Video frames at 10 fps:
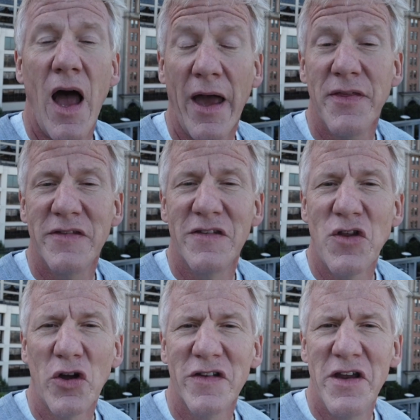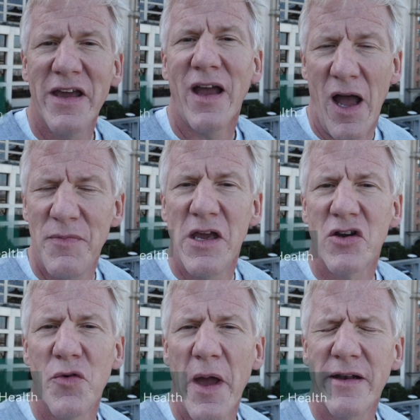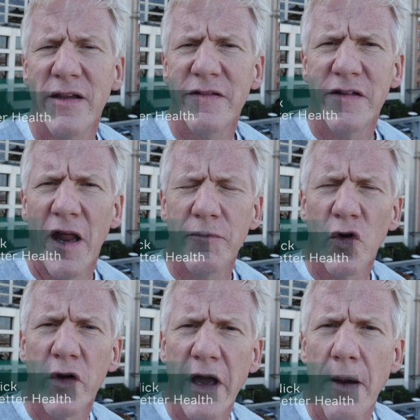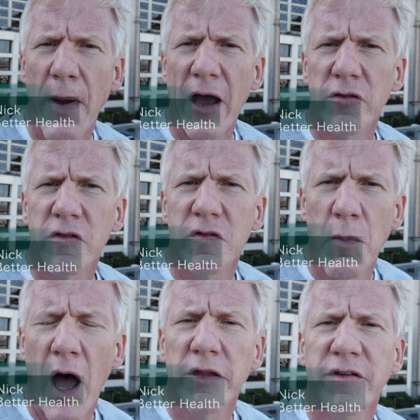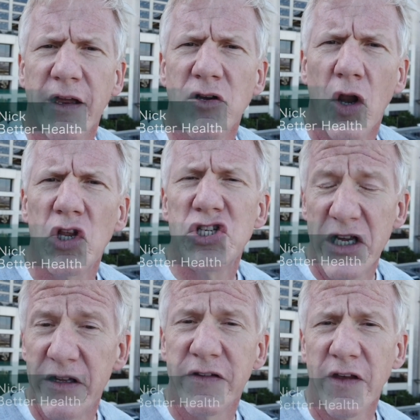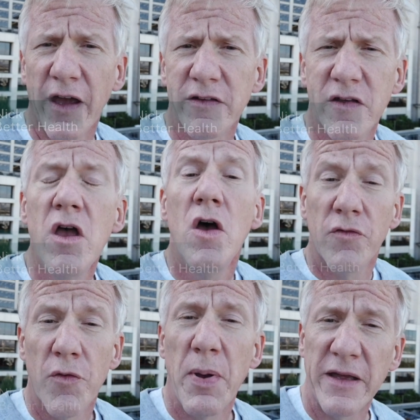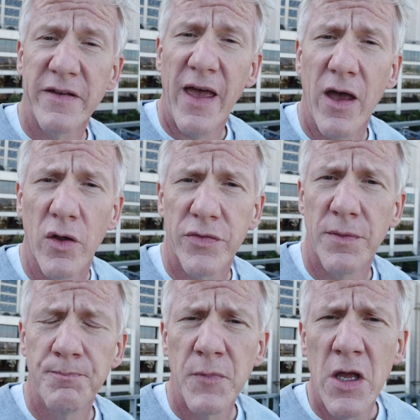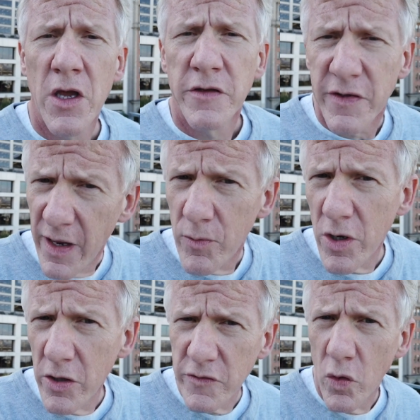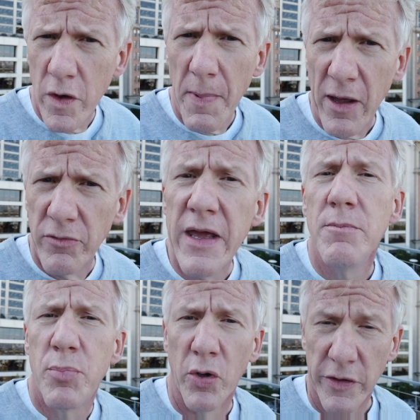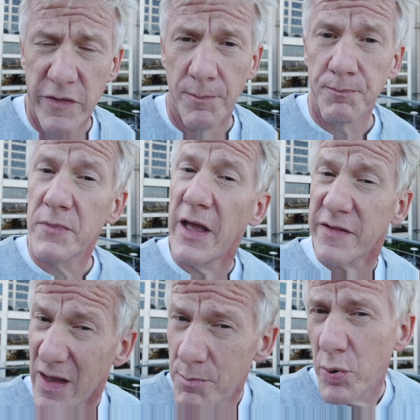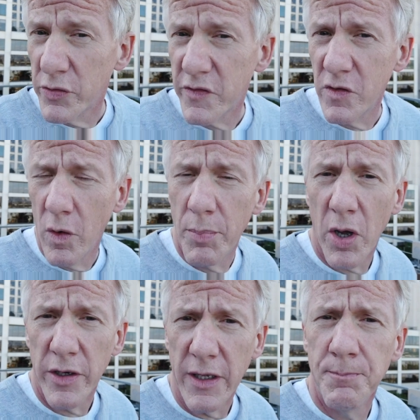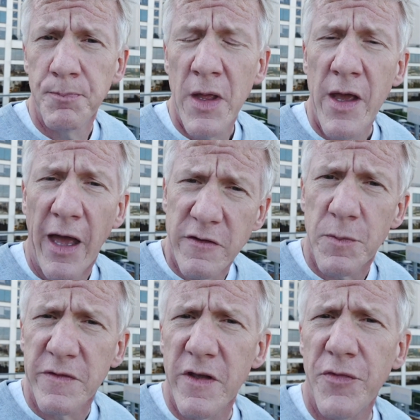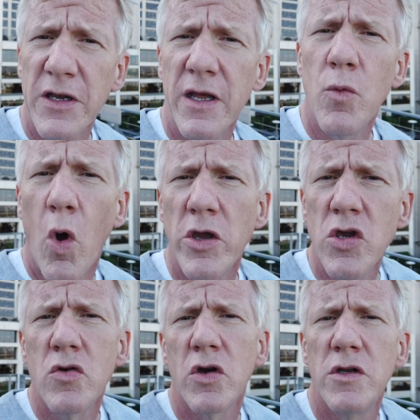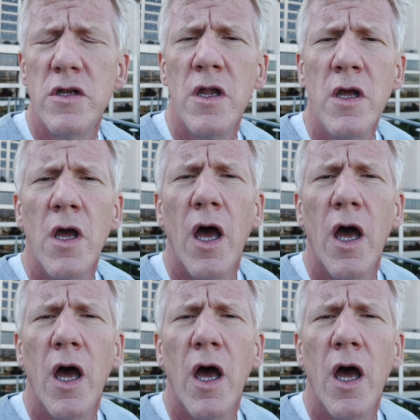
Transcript: Hi, this is Dr. Nick. I'm the Incrementalist, and I'm talking about smart technology insights for better health. Today we're going to talk about inputs. That's inputs to your body, and specifically what you can